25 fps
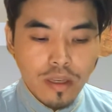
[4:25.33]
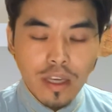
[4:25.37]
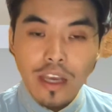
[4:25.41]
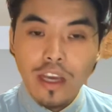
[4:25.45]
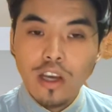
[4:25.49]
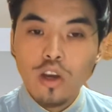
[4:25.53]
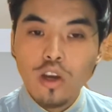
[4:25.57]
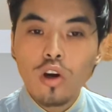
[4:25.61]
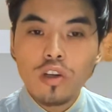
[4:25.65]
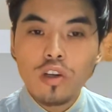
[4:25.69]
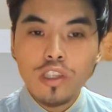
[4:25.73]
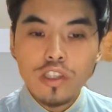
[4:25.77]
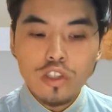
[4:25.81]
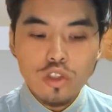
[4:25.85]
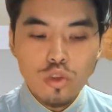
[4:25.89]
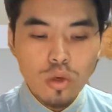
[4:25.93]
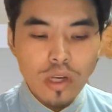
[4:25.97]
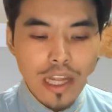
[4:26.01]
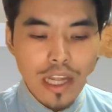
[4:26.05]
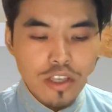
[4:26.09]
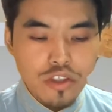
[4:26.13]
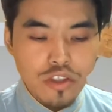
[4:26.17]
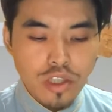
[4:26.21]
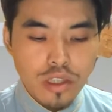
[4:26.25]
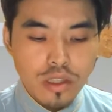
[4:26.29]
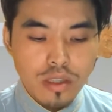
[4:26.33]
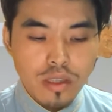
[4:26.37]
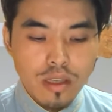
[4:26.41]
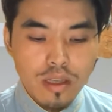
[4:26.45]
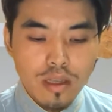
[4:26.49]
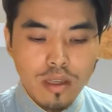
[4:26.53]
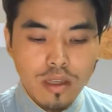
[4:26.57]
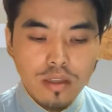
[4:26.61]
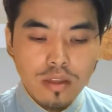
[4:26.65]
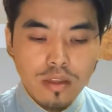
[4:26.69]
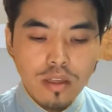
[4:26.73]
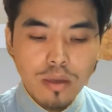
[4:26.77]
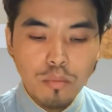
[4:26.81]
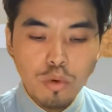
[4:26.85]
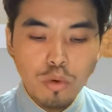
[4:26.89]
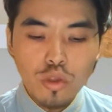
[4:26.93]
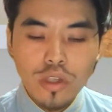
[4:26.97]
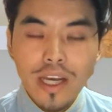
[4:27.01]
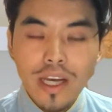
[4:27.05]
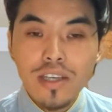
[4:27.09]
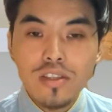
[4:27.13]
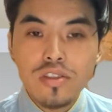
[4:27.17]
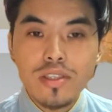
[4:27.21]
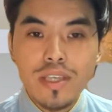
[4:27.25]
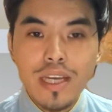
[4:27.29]
According to legend, the
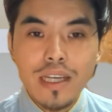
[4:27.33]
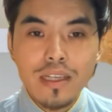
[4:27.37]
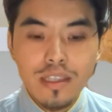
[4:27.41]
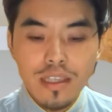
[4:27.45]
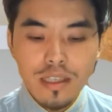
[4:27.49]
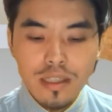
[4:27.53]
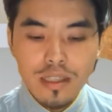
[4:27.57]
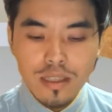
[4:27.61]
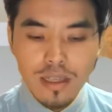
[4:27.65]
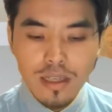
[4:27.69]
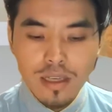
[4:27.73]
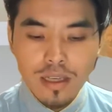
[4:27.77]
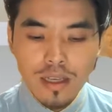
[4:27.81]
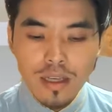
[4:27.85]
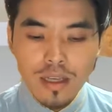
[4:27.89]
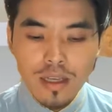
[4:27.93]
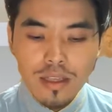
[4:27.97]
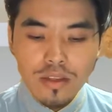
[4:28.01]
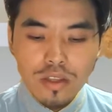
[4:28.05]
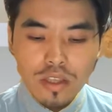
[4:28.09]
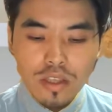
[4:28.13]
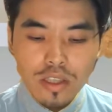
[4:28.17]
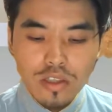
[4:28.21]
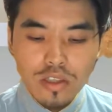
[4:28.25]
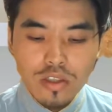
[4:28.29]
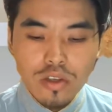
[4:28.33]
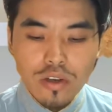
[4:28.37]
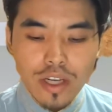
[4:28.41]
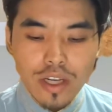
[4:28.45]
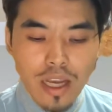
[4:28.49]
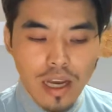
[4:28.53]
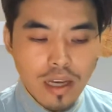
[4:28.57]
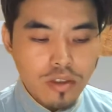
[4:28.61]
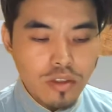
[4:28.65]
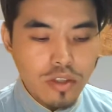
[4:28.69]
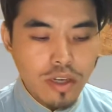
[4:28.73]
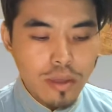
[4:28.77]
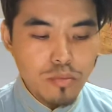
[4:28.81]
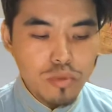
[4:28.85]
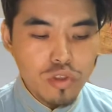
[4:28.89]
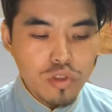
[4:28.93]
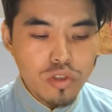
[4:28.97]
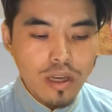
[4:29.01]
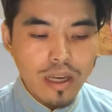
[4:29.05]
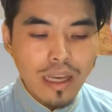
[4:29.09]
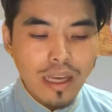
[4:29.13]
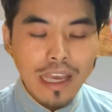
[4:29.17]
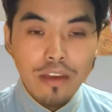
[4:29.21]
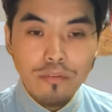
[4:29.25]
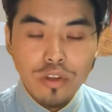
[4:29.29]
Buddha ascended the
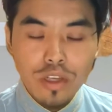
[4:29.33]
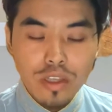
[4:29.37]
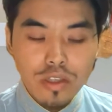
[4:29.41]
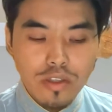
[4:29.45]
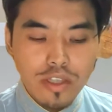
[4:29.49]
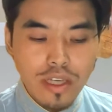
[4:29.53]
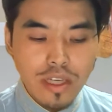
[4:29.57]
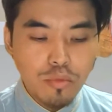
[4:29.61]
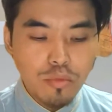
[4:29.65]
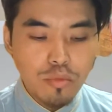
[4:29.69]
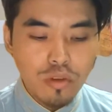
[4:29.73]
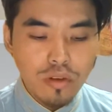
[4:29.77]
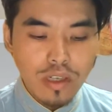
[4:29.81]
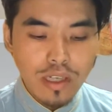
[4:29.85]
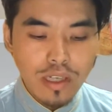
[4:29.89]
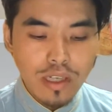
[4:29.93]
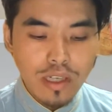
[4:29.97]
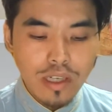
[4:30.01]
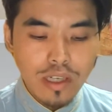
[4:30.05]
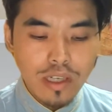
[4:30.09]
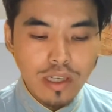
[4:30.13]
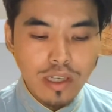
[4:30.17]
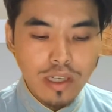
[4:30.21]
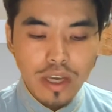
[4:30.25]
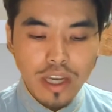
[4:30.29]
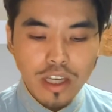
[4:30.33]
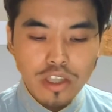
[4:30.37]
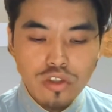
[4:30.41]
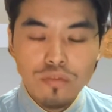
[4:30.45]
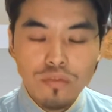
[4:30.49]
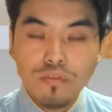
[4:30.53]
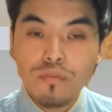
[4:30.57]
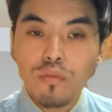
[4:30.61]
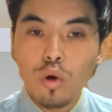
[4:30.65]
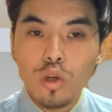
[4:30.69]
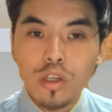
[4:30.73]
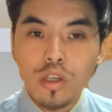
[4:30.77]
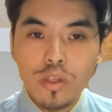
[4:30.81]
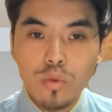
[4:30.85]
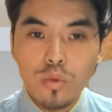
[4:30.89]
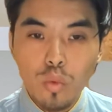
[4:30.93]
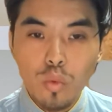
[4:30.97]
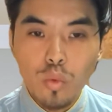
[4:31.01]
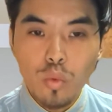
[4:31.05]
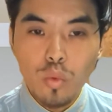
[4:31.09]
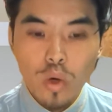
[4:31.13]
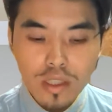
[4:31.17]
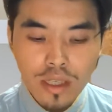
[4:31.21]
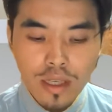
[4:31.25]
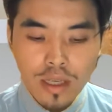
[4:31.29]
Trayatrimsa heaven temporarily at the age of
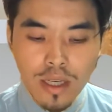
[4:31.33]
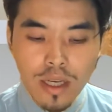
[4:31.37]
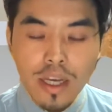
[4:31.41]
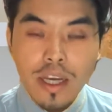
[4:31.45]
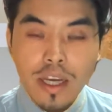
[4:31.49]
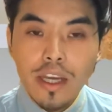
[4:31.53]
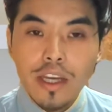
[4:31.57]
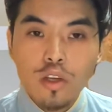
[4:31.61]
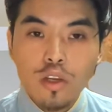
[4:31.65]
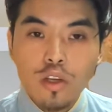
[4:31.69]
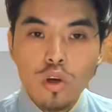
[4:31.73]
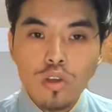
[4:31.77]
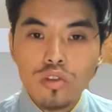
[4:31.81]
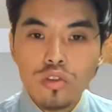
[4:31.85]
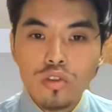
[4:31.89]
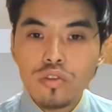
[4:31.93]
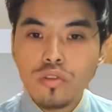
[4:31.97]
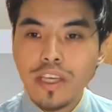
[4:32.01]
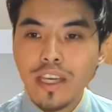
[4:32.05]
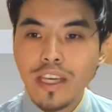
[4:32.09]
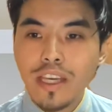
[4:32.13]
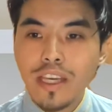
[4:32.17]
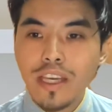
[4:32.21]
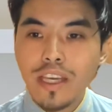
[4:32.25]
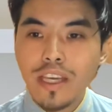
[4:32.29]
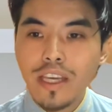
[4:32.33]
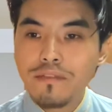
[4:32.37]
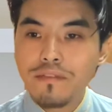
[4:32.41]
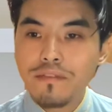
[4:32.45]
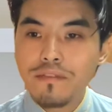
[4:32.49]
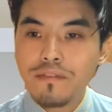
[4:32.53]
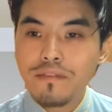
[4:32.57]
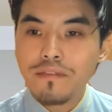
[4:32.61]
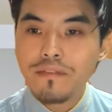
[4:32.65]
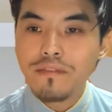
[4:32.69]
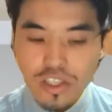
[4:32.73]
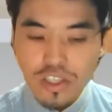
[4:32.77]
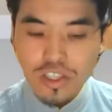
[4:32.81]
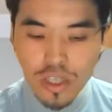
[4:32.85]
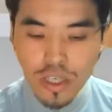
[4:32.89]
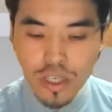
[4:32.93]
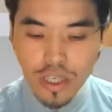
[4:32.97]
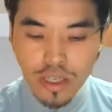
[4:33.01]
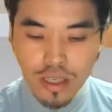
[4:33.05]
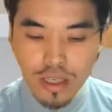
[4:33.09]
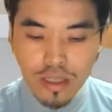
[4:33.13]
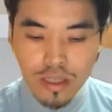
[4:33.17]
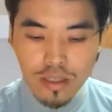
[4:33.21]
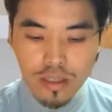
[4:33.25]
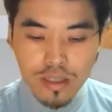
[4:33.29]
41 in order to give teaching
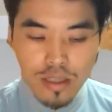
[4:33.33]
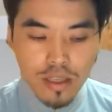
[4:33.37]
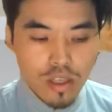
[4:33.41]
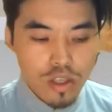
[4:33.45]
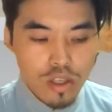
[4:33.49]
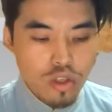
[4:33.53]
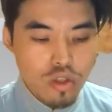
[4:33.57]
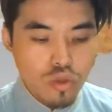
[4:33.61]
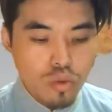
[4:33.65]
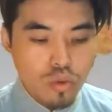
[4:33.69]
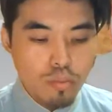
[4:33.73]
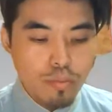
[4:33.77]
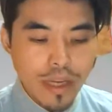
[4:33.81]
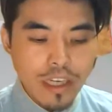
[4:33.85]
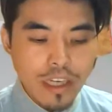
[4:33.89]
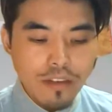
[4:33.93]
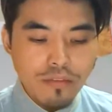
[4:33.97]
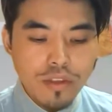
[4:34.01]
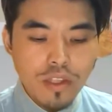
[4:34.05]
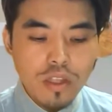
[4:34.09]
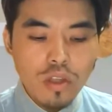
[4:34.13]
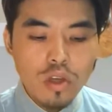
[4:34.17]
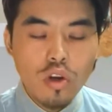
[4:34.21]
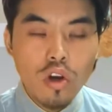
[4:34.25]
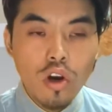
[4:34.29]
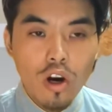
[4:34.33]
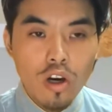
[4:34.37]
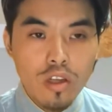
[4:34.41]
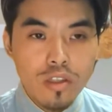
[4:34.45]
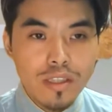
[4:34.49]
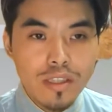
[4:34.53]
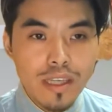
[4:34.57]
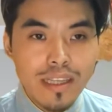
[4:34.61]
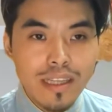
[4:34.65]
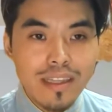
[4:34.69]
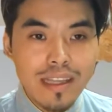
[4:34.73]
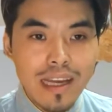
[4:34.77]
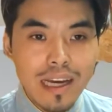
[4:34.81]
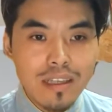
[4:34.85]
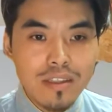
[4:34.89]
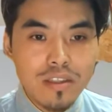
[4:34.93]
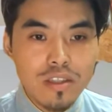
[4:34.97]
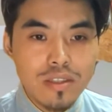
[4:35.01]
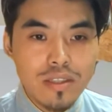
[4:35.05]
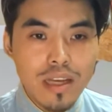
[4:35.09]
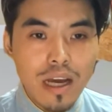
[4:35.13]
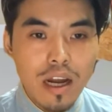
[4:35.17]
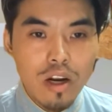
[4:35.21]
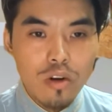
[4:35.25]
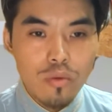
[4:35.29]
to benefit the god in that
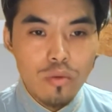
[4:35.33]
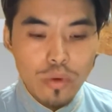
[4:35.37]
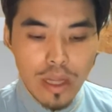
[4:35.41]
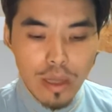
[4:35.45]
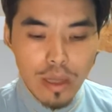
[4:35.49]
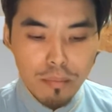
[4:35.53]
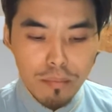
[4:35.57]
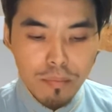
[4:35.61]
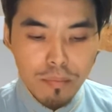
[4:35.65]
desire realm